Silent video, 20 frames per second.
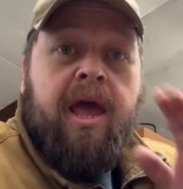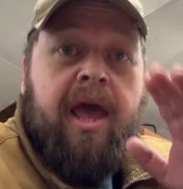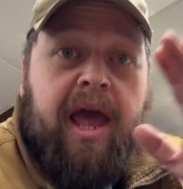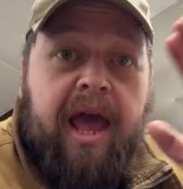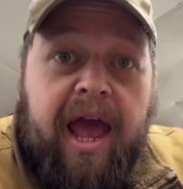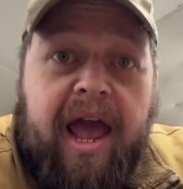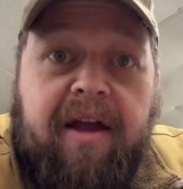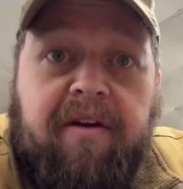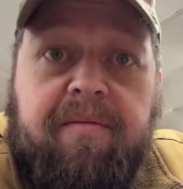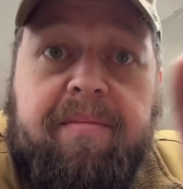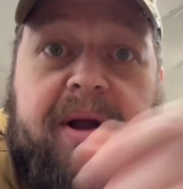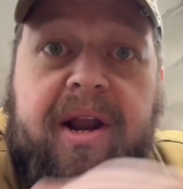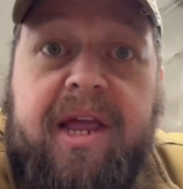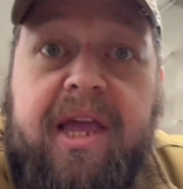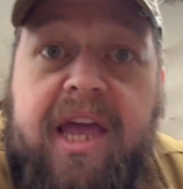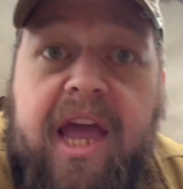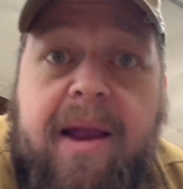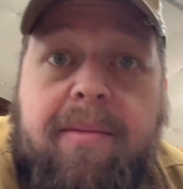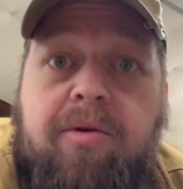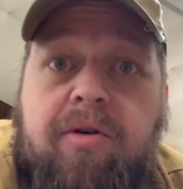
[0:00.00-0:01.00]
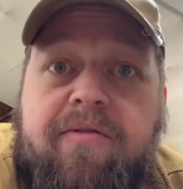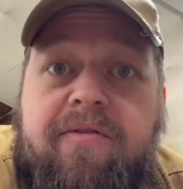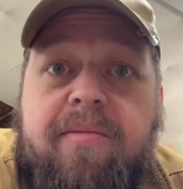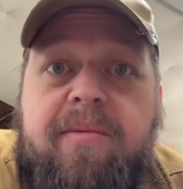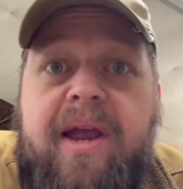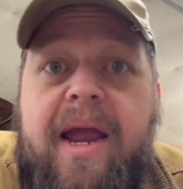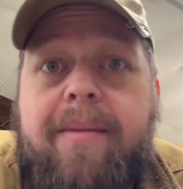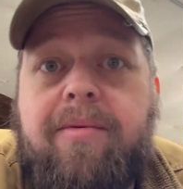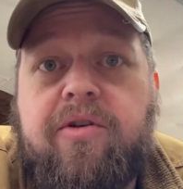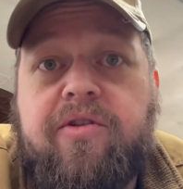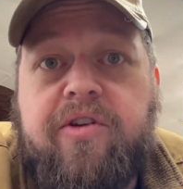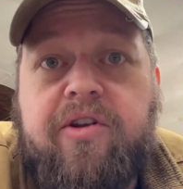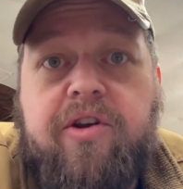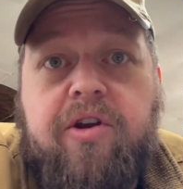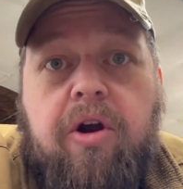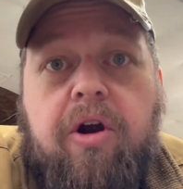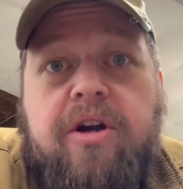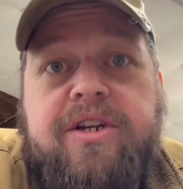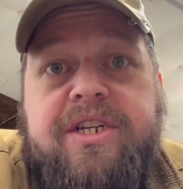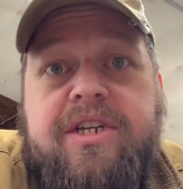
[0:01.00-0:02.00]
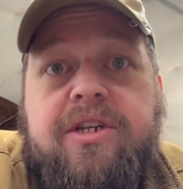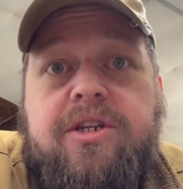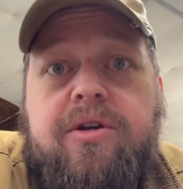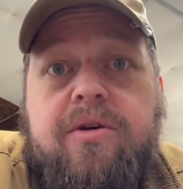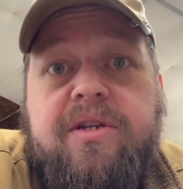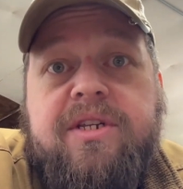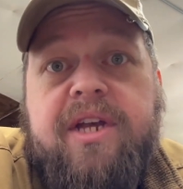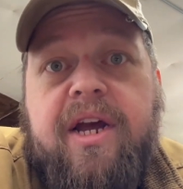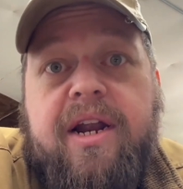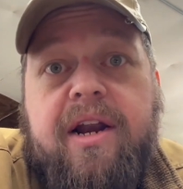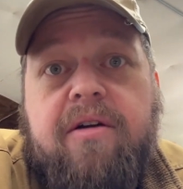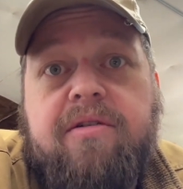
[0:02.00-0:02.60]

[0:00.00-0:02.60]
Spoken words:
Hey everybody, Gabriel from Gabriel's Guitars in Tucson,